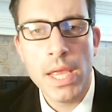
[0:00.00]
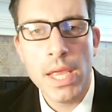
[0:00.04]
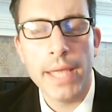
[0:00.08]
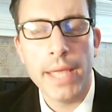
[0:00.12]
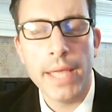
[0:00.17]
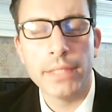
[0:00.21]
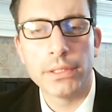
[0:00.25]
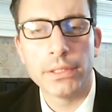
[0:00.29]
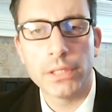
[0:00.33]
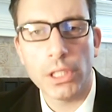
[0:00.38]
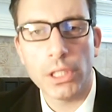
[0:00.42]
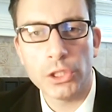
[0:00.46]

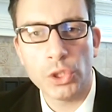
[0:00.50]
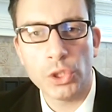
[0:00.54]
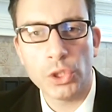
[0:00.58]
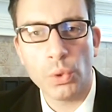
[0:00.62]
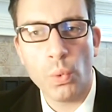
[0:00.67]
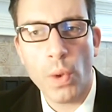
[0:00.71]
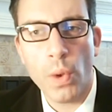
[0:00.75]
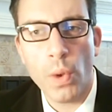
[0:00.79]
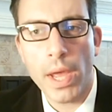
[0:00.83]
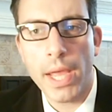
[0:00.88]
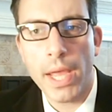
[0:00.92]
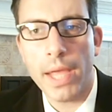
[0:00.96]
in such a
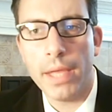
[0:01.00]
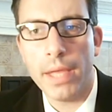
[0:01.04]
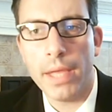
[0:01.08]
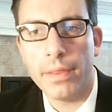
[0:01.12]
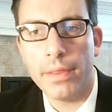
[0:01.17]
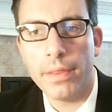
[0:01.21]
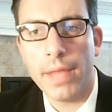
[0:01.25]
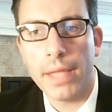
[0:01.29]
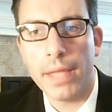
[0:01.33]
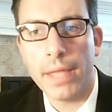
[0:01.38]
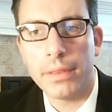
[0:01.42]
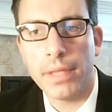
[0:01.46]
way
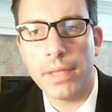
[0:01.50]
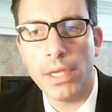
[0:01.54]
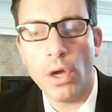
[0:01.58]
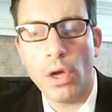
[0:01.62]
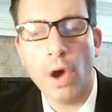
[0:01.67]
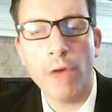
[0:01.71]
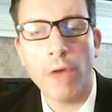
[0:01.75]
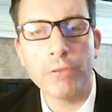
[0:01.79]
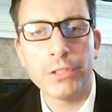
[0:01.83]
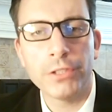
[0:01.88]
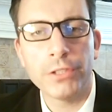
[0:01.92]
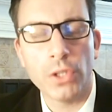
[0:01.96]
that the
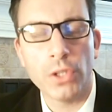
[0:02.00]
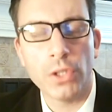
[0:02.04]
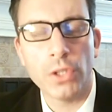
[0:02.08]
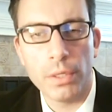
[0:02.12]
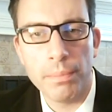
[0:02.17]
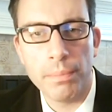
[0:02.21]
officer